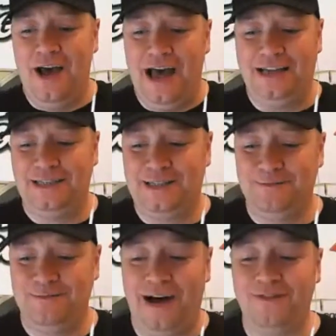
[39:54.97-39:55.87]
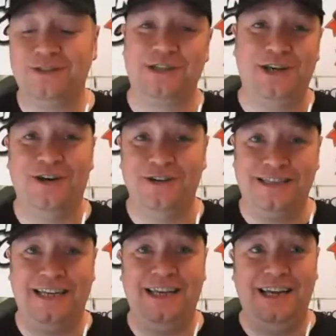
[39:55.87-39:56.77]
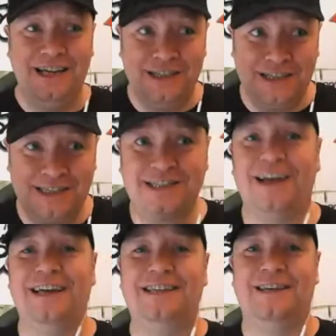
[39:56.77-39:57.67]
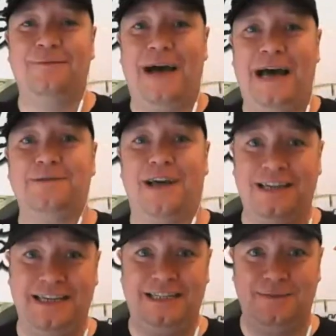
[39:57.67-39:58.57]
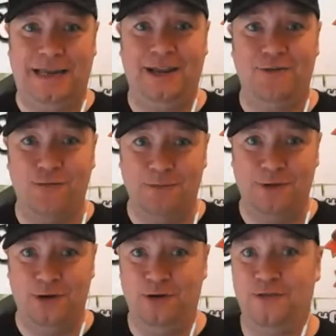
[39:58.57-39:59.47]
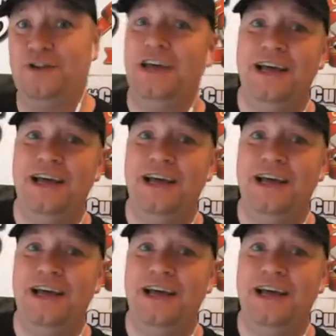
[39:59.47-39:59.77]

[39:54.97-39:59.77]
as Marvel security decide that perhaps I need to be removed.